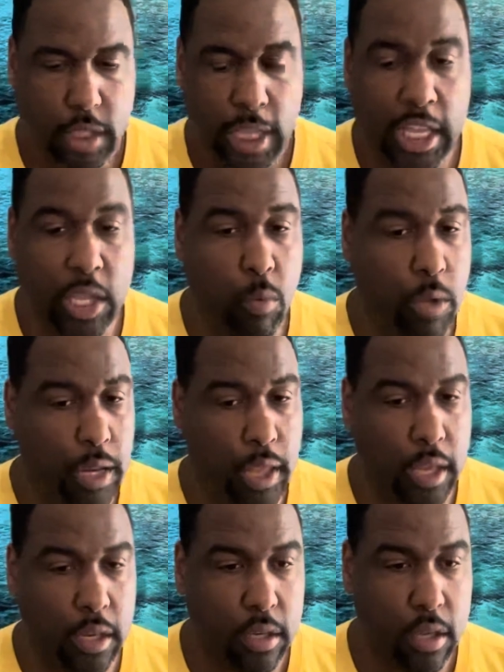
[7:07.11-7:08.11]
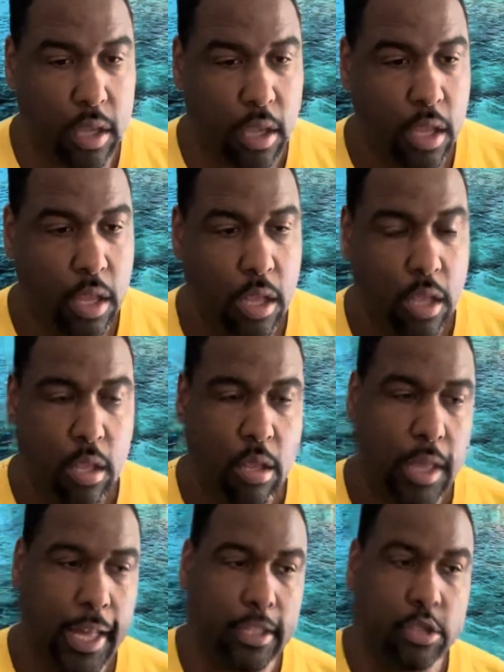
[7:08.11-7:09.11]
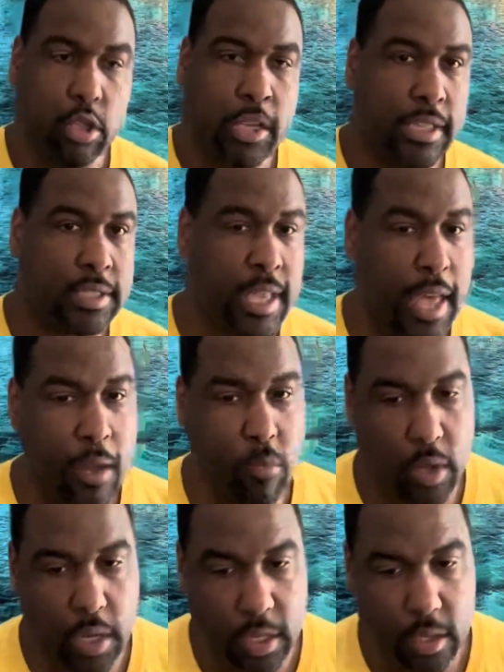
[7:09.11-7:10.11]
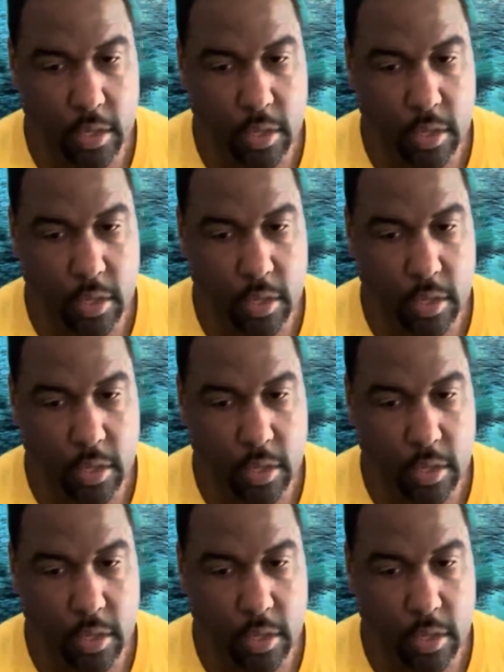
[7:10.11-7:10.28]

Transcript: he went in and took his time with it